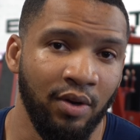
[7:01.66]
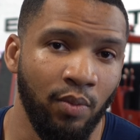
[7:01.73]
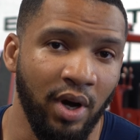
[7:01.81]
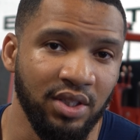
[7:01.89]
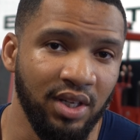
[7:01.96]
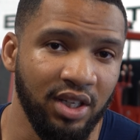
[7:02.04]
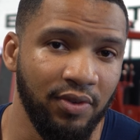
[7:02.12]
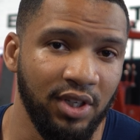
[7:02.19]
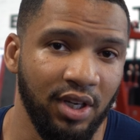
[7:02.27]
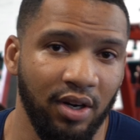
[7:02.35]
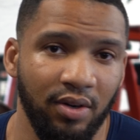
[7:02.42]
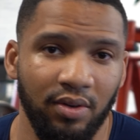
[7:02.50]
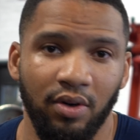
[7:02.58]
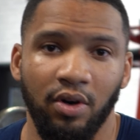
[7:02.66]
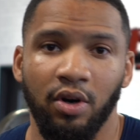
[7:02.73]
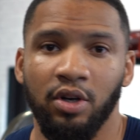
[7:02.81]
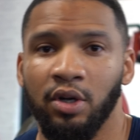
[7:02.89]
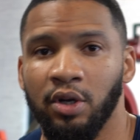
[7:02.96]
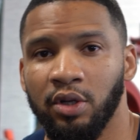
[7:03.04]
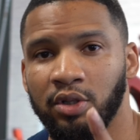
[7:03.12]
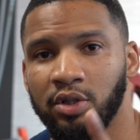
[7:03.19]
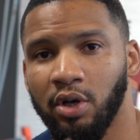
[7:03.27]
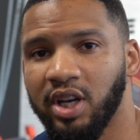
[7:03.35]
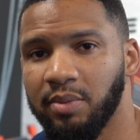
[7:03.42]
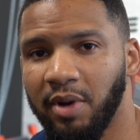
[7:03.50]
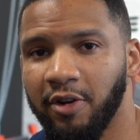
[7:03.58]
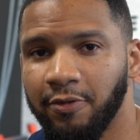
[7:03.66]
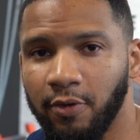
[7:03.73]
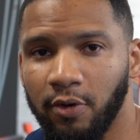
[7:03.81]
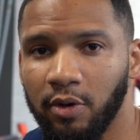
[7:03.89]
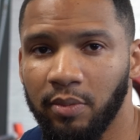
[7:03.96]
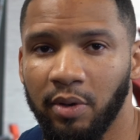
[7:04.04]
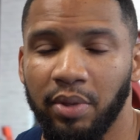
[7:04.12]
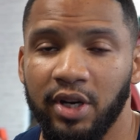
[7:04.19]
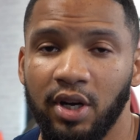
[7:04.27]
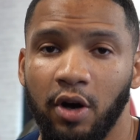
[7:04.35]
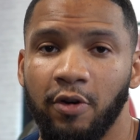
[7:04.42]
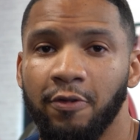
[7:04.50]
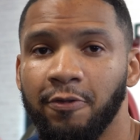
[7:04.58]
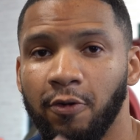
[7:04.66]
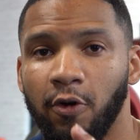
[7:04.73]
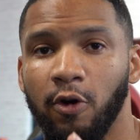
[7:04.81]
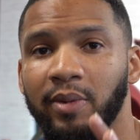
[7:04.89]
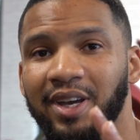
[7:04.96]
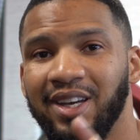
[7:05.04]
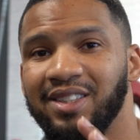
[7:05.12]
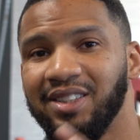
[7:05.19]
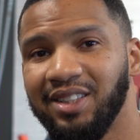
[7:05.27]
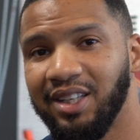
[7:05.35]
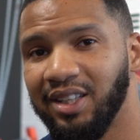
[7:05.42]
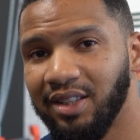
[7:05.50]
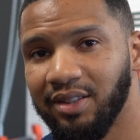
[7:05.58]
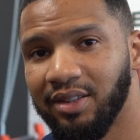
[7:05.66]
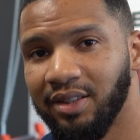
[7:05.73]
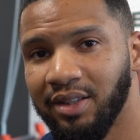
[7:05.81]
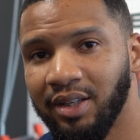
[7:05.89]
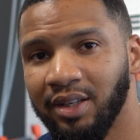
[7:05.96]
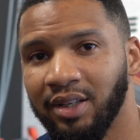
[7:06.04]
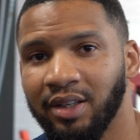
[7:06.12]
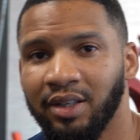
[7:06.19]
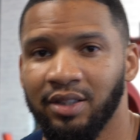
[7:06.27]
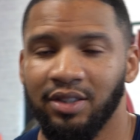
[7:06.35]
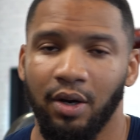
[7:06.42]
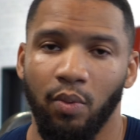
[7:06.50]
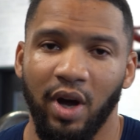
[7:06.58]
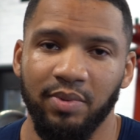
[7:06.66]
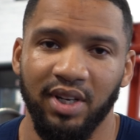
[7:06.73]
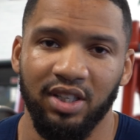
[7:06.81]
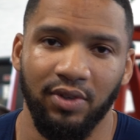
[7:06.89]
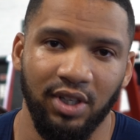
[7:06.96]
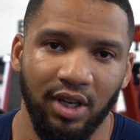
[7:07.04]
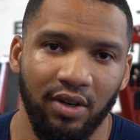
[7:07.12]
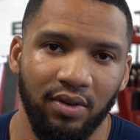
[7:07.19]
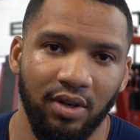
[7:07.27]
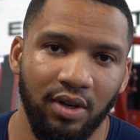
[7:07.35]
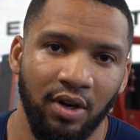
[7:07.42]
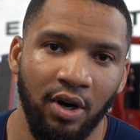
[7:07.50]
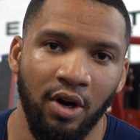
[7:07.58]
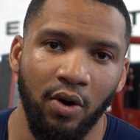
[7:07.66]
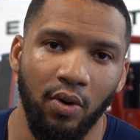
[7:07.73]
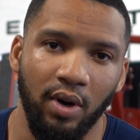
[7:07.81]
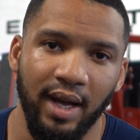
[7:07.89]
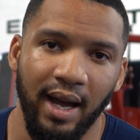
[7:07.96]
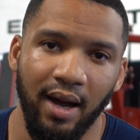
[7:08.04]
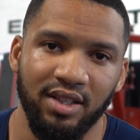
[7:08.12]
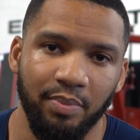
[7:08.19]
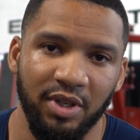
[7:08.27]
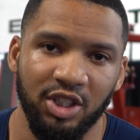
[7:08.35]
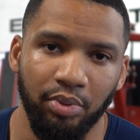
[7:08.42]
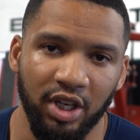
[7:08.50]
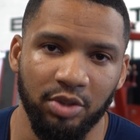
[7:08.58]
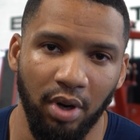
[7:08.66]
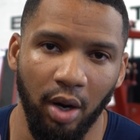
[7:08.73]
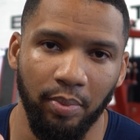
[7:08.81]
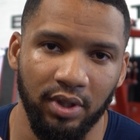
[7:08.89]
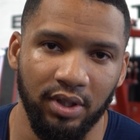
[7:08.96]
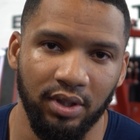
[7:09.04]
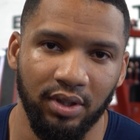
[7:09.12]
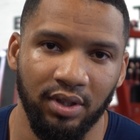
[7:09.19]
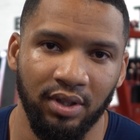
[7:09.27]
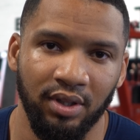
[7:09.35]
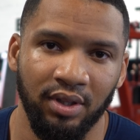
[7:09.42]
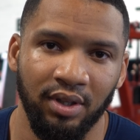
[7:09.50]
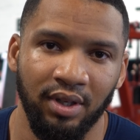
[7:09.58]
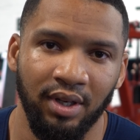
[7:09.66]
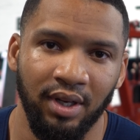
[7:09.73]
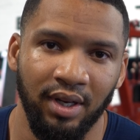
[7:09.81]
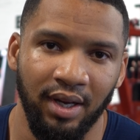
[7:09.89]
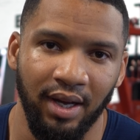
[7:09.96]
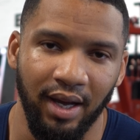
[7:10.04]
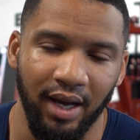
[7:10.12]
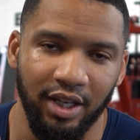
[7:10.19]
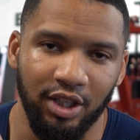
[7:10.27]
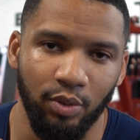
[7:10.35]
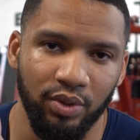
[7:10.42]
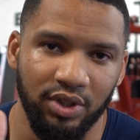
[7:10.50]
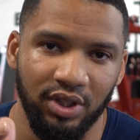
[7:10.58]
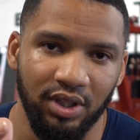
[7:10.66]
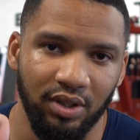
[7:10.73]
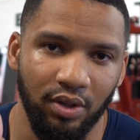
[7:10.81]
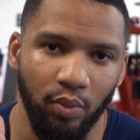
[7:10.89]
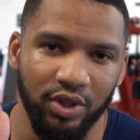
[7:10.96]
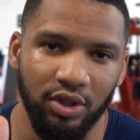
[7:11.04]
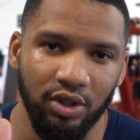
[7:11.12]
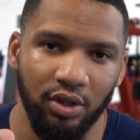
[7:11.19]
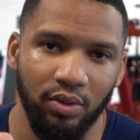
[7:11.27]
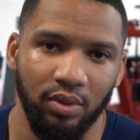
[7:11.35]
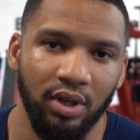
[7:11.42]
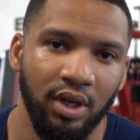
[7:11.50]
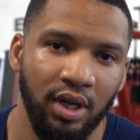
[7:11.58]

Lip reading: watch the next video talking about form, but no, form is key. So watch my next video on how to bench press properly, and you will see what to do